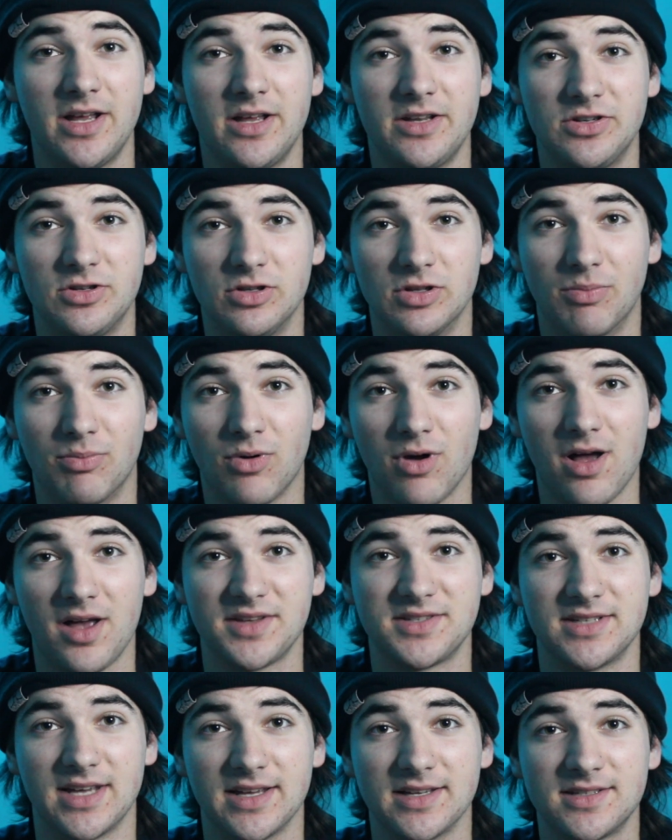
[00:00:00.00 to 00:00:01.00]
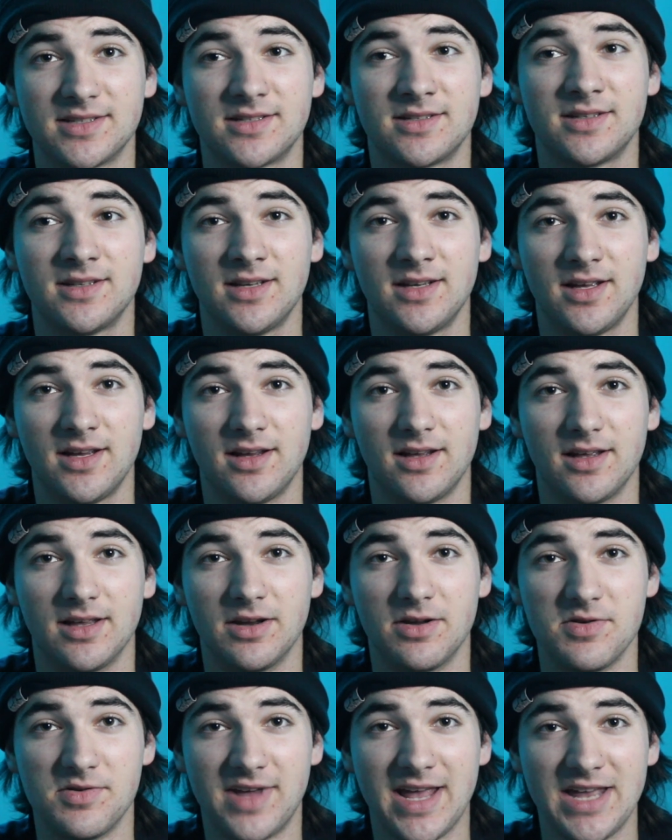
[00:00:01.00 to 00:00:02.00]
to the process.
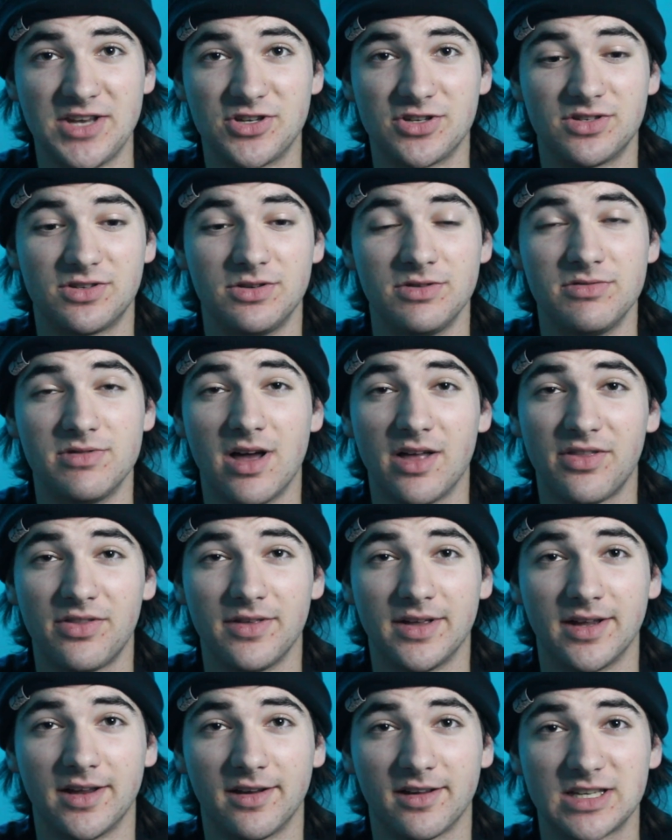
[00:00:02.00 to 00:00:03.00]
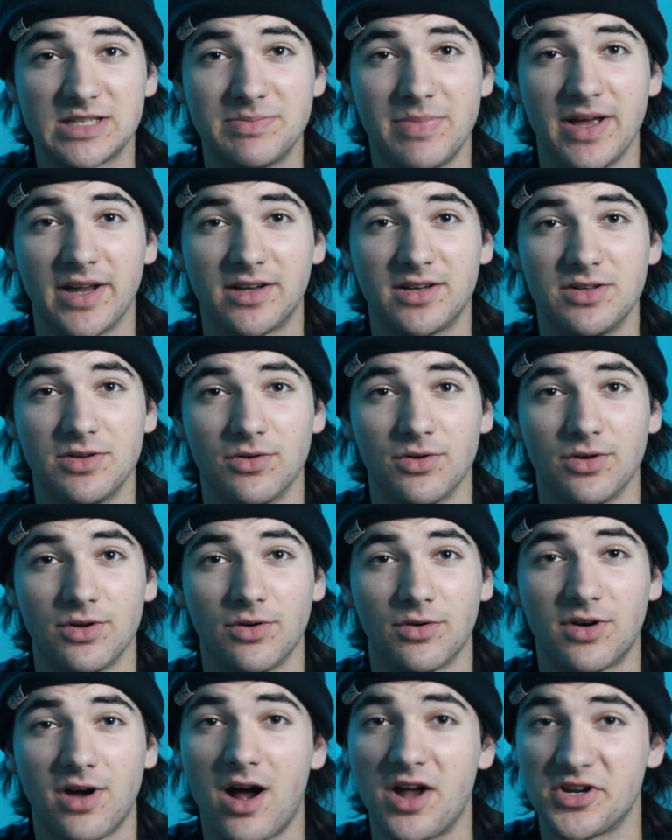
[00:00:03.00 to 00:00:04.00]
You can't just do nothing and expect
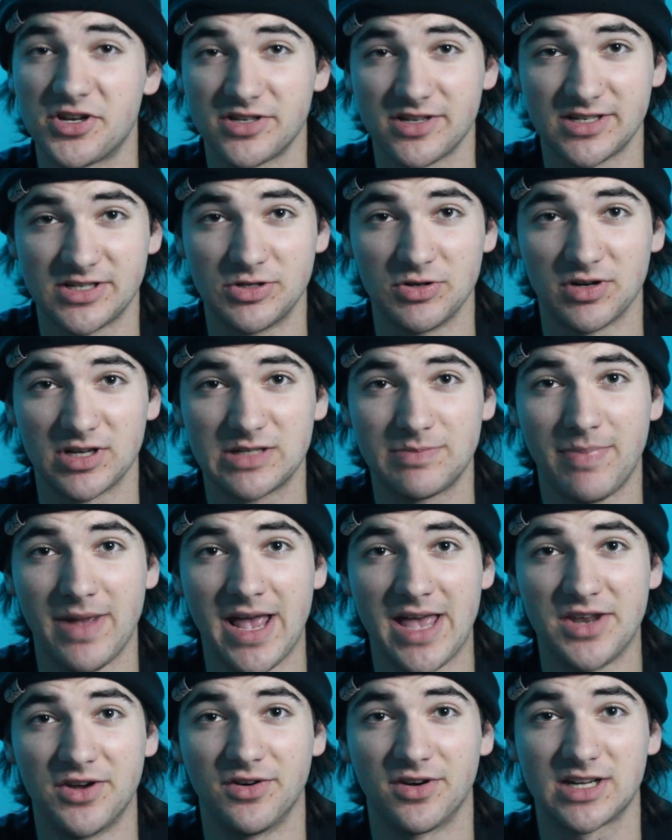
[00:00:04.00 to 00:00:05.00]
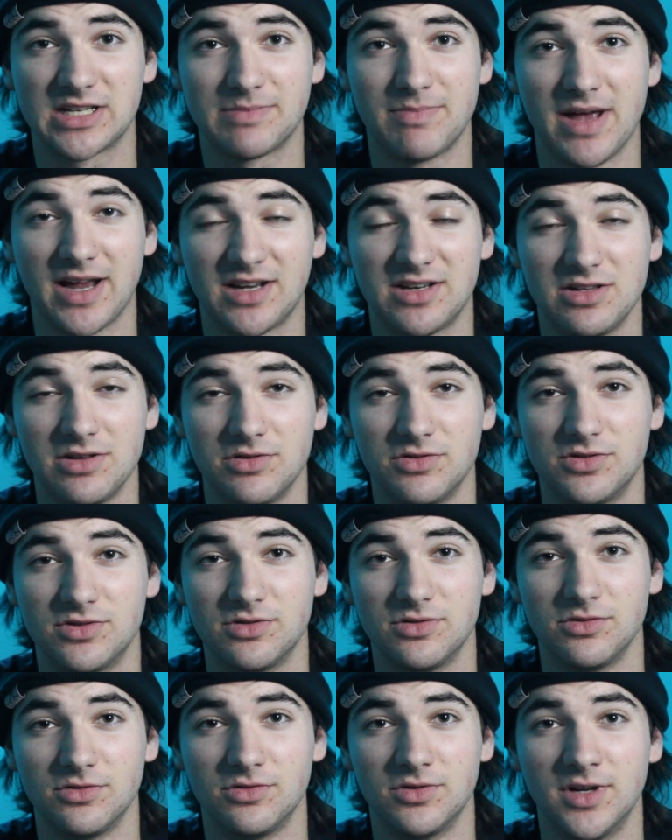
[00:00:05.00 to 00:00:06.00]
your consciousness to expand, or expect you
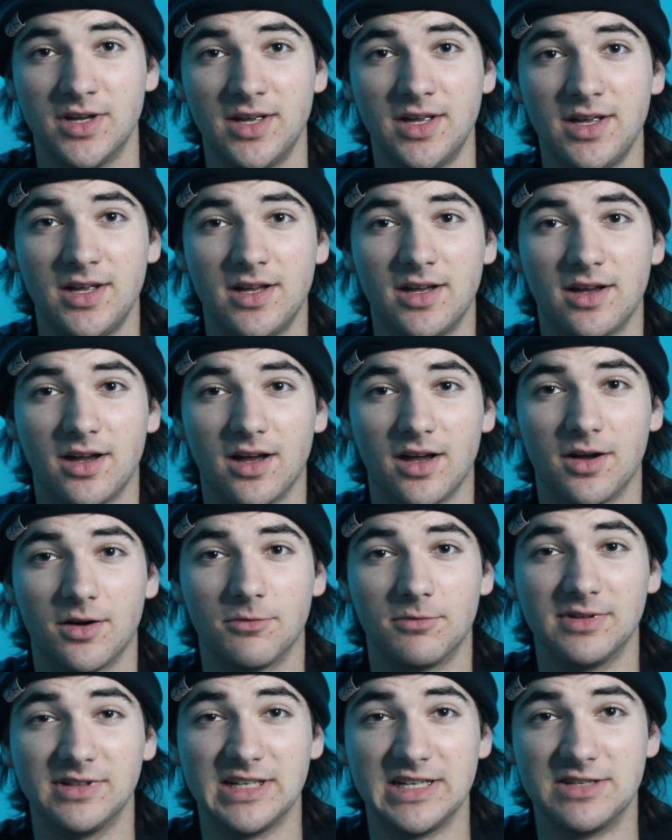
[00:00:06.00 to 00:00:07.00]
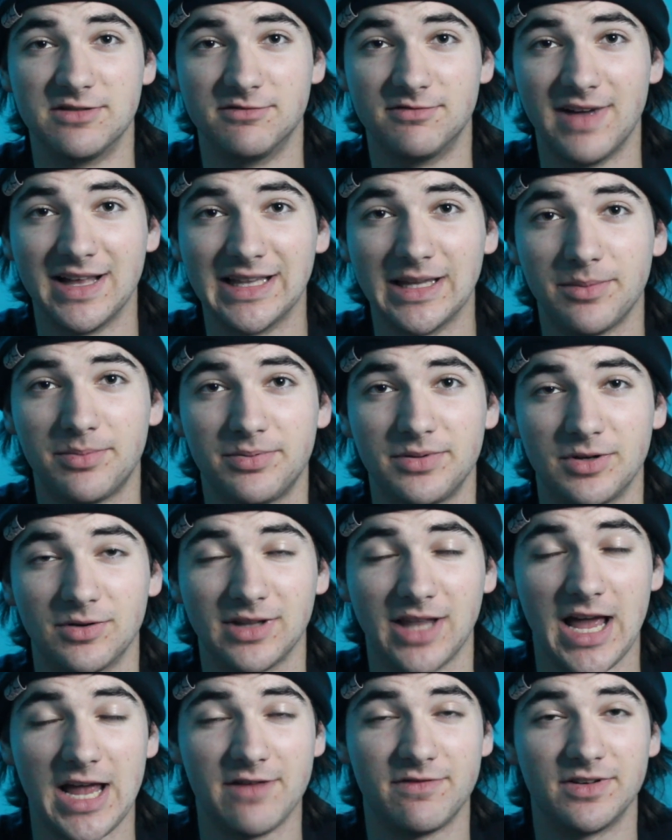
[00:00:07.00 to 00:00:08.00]
to really develop your
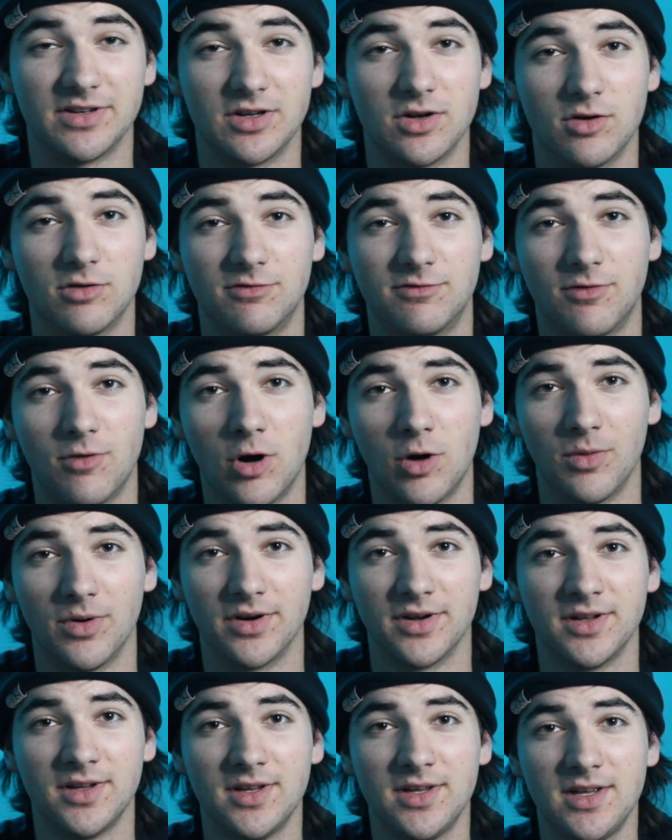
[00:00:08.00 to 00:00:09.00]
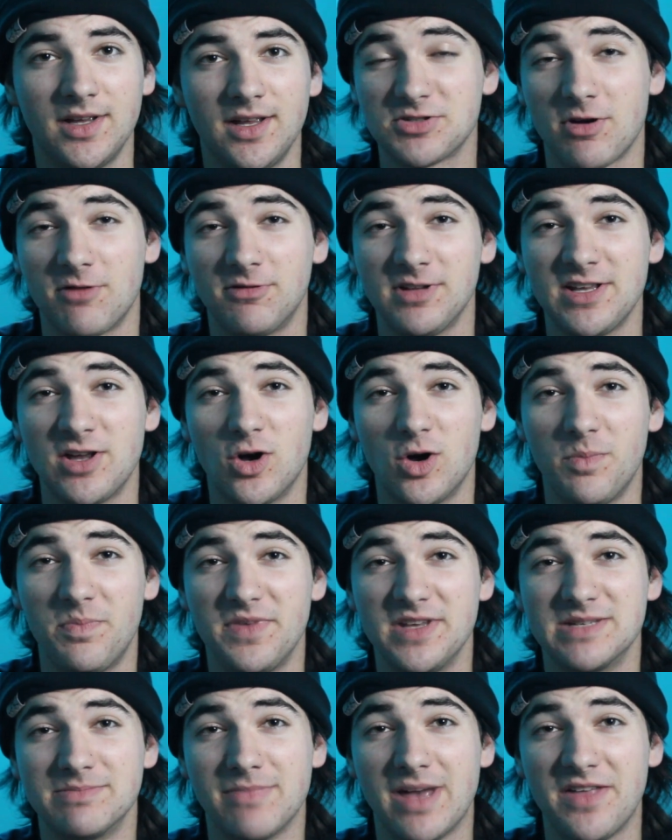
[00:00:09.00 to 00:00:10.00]
life and go forward. So I really hope
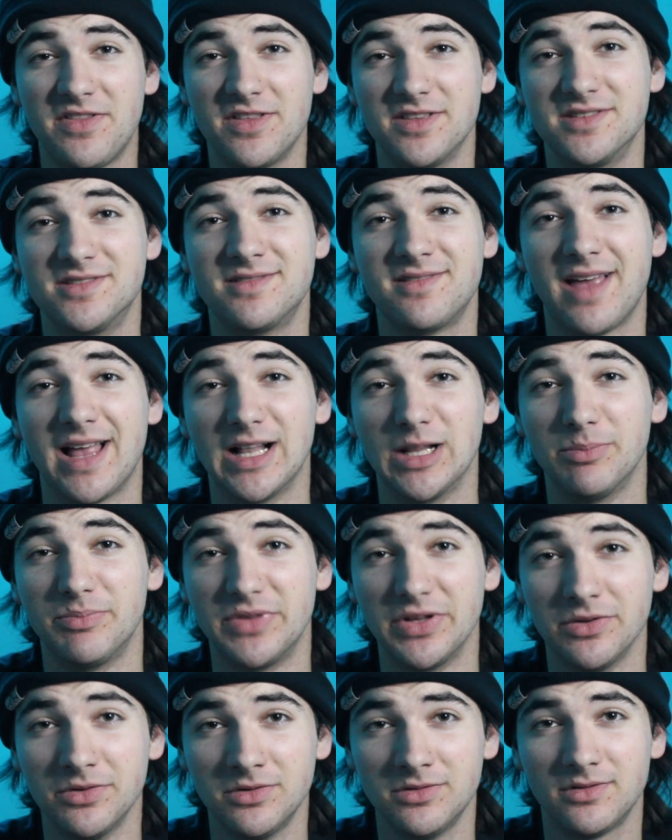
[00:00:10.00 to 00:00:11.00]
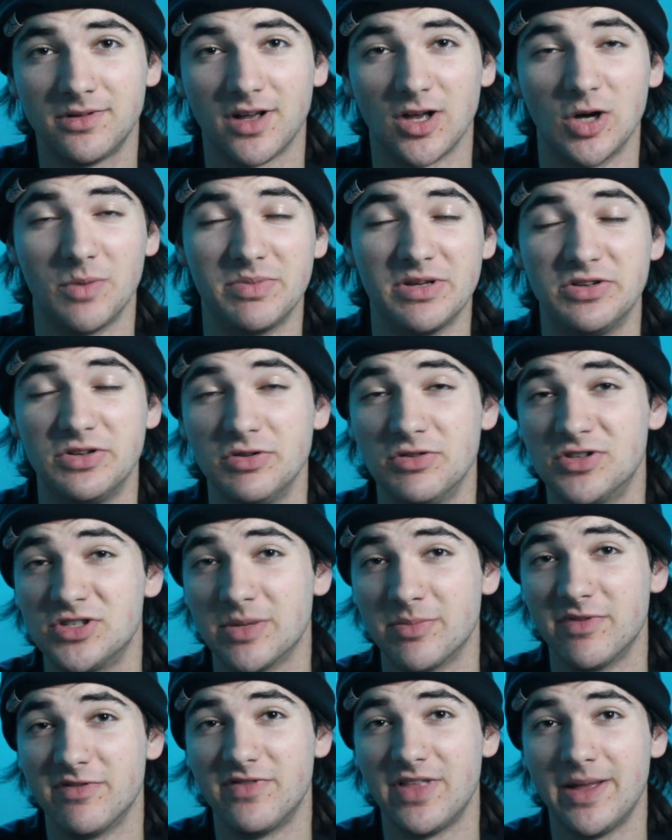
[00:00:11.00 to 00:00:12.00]
these methods helped you. I hope you do
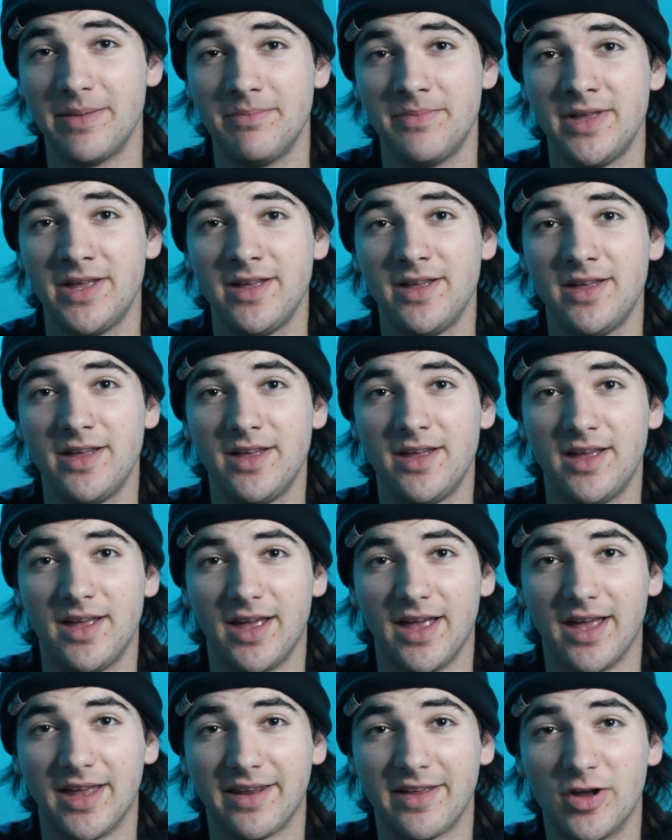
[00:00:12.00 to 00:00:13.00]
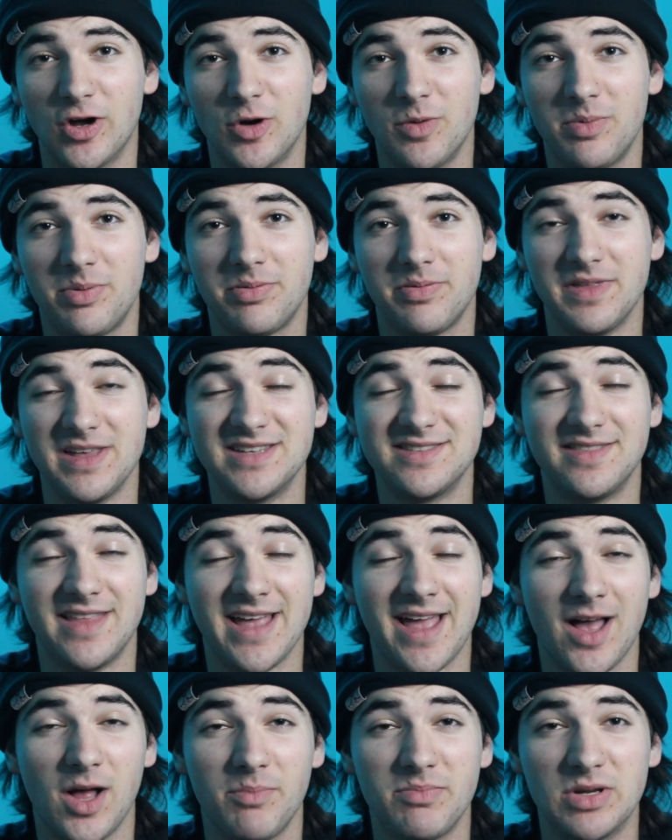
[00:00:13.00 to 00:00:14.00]
some of them, and I hope
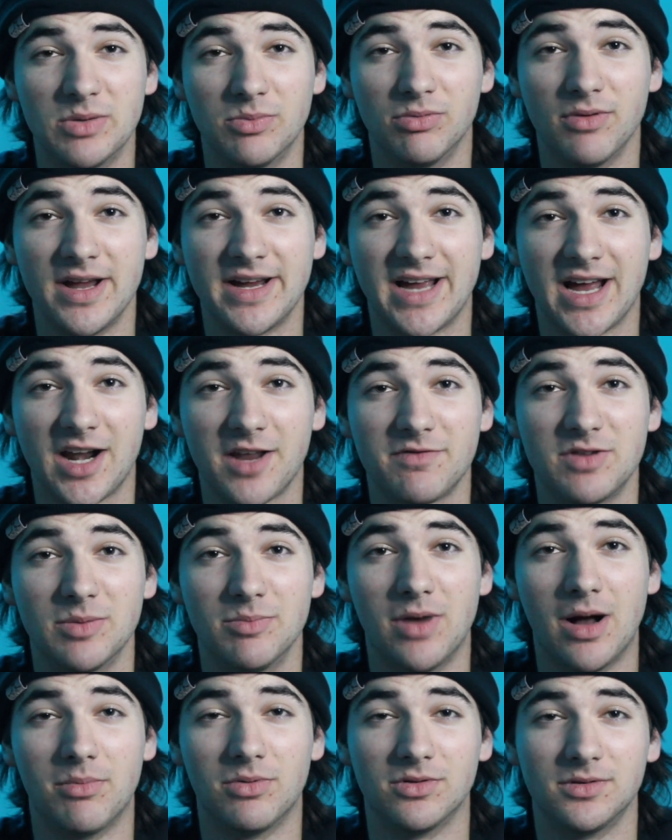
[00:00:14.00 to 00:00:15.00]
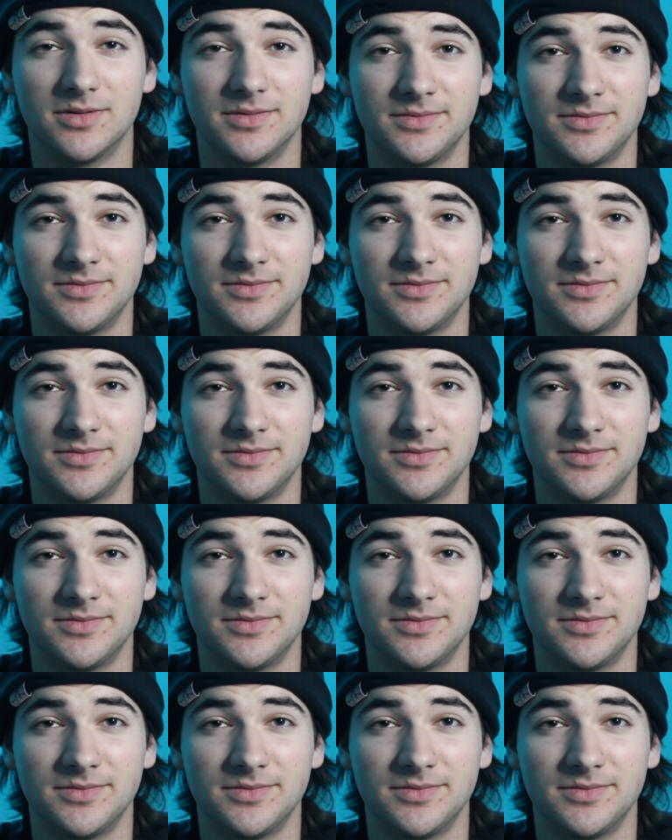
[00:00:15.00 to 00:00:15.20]
they help you break out of your bubble.